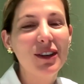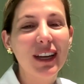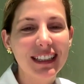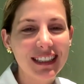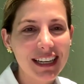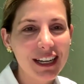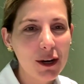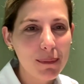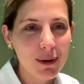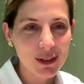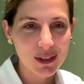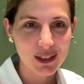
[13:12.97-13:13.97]
You get to hear a
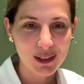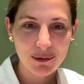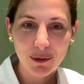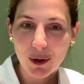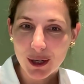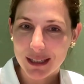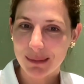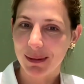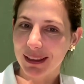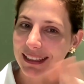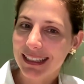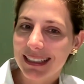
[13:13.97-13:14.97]
person's voice,
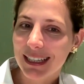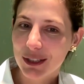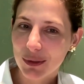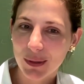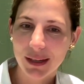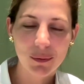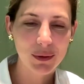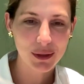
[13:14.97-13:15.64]
but listen to it